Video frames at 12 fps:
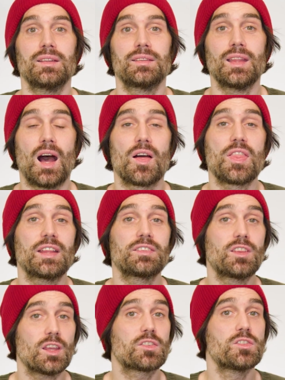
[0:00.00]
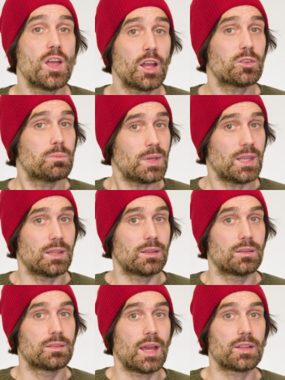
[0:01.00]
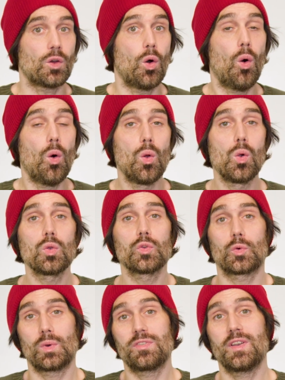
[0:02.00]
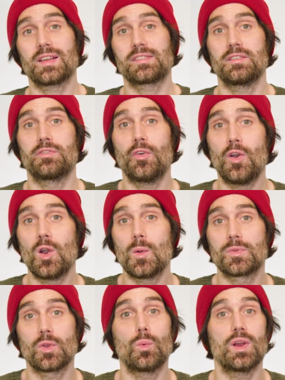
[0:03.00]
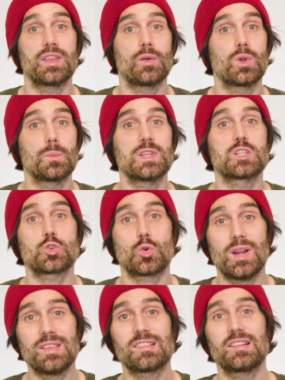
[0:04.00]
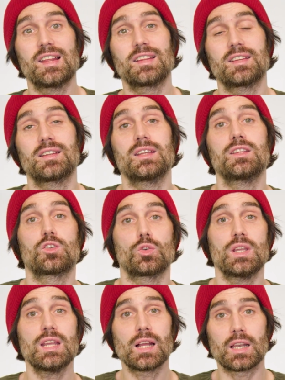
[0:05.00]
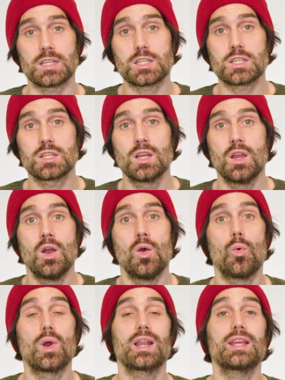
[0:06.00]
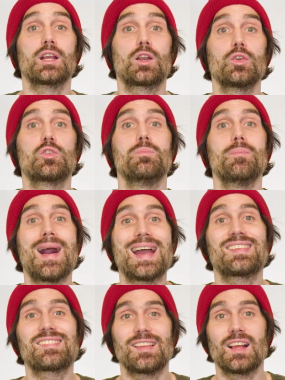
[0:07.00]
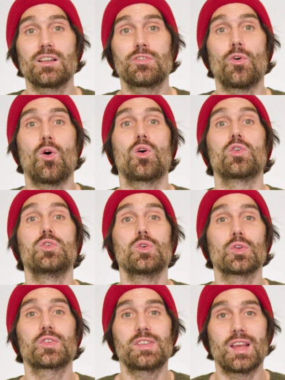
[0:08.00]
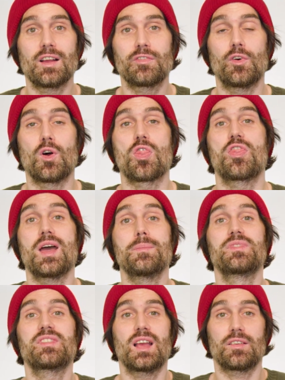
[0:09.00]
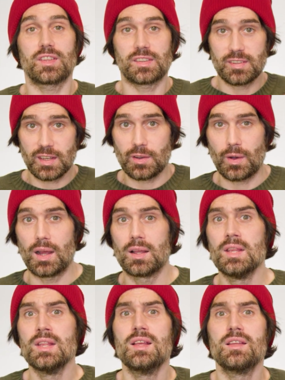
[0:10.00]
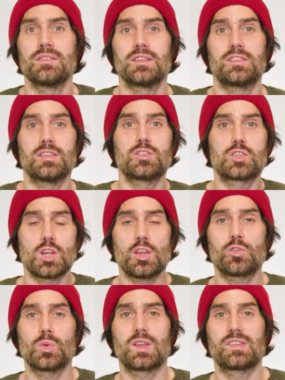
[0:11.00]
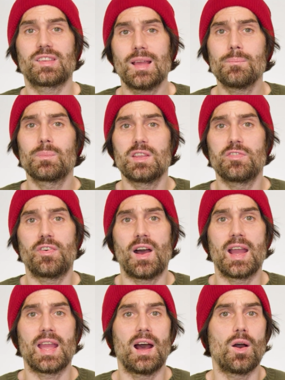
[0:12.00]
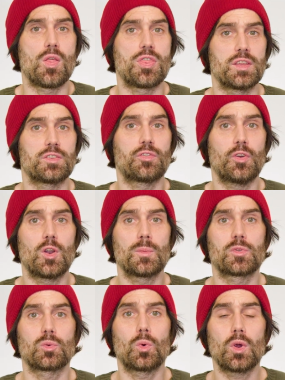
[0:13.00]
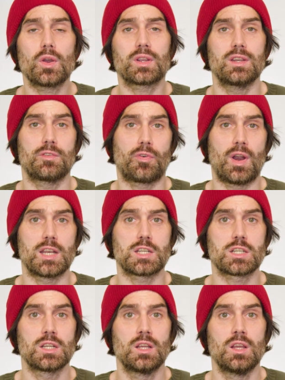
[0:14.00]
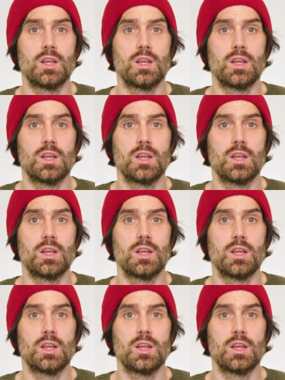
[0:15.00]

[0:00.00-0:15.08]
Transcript: Now, that does not mean that all the reflexive verbs, when they will be translated into English, will include myself or yourself or themselves, etc. This is just to exemplify how these verbs work in French.